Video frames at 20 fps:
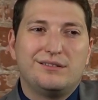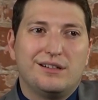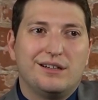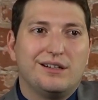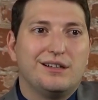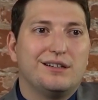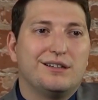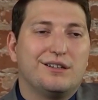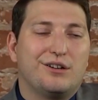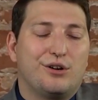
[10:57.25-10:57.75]

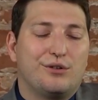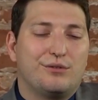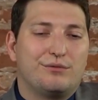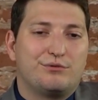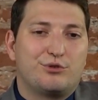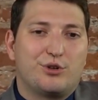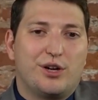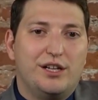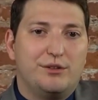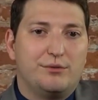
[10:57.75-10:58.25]
Our
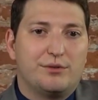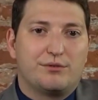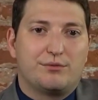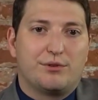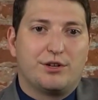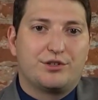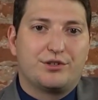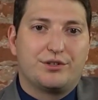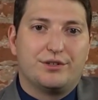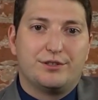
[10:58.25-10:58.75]
trade with
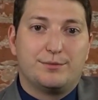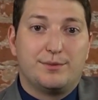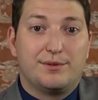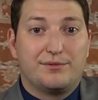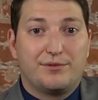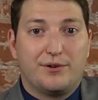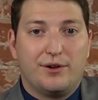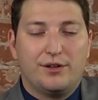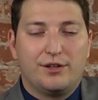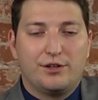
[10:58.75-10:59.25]
Russia has been
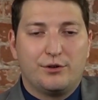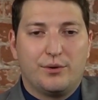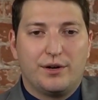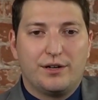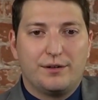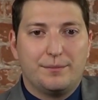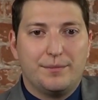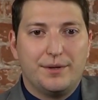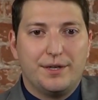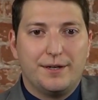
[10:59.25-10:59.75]
falling
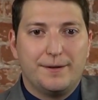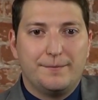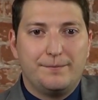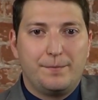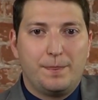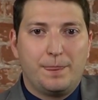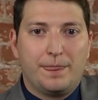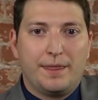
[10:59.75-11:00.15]
quite a bit.